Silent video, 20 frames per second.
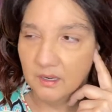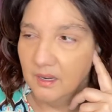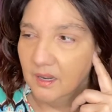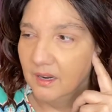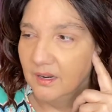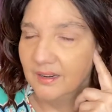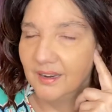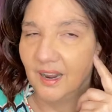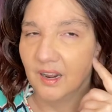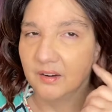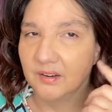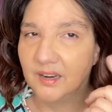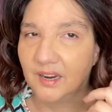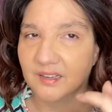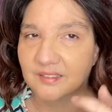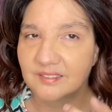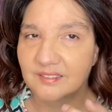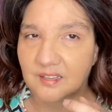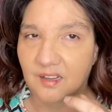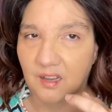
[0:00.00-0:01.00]
Now,
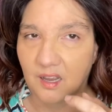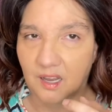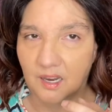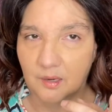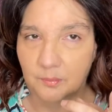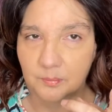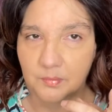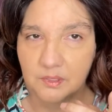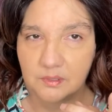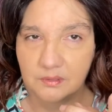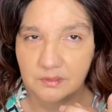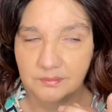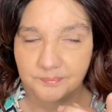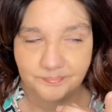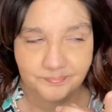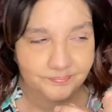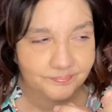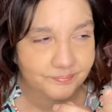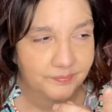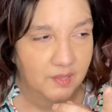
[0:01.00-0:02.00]
next time,
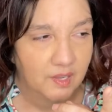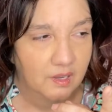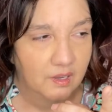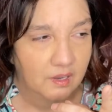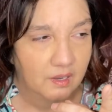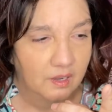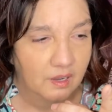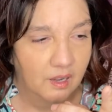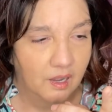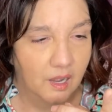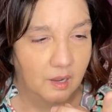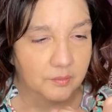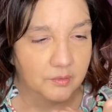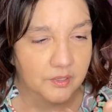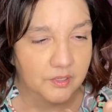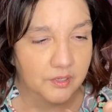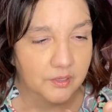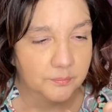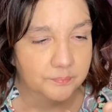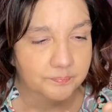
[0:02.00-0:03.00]
I'm going
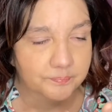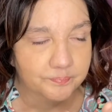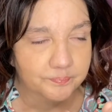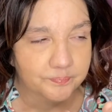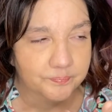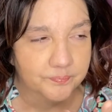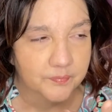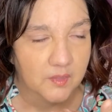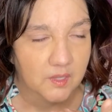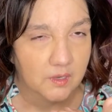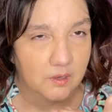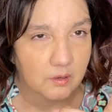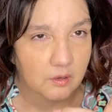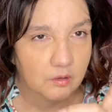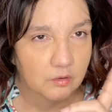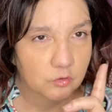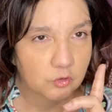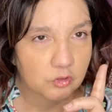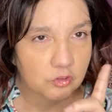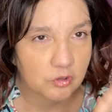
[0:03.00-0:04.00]
to
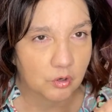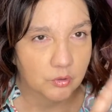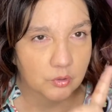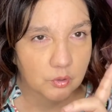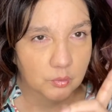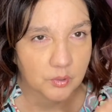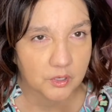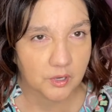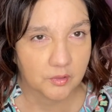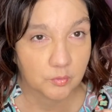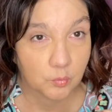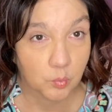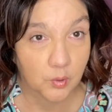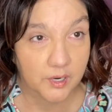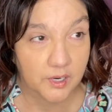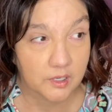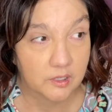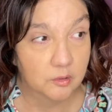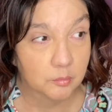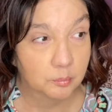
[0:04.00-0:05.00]
show you another
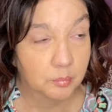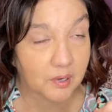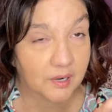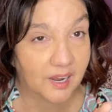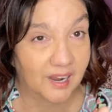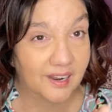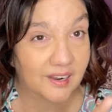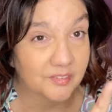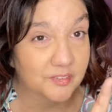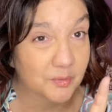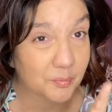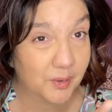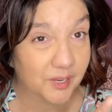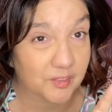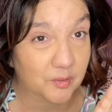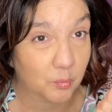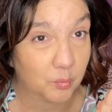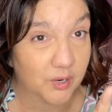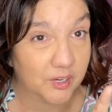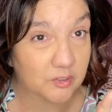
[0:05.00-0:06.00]
wig, but I have to make the
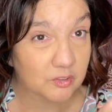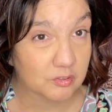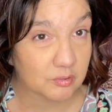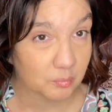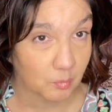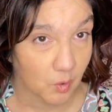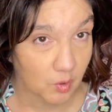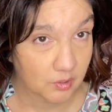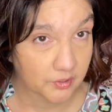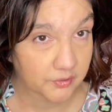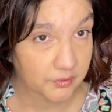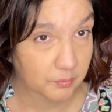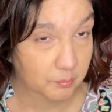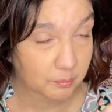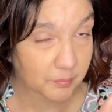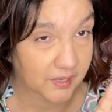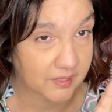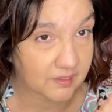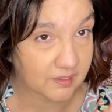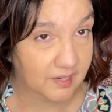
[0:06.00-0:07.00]
wig smaller,
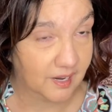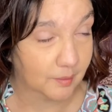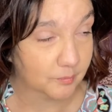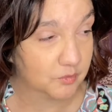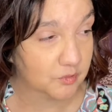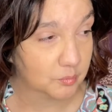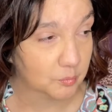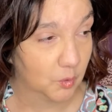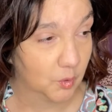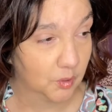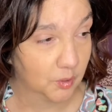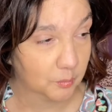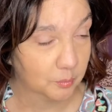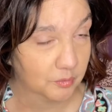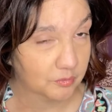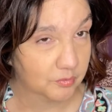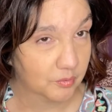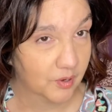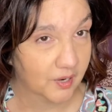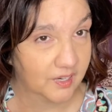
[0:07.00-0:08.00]
make the cap smaller
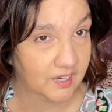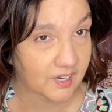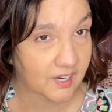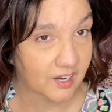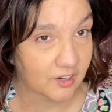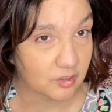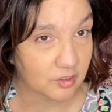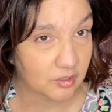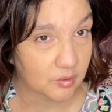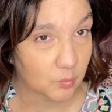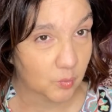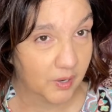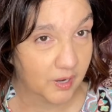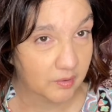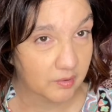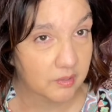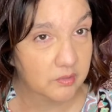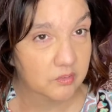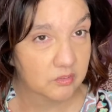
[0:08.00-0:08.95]
before I can actually wear it.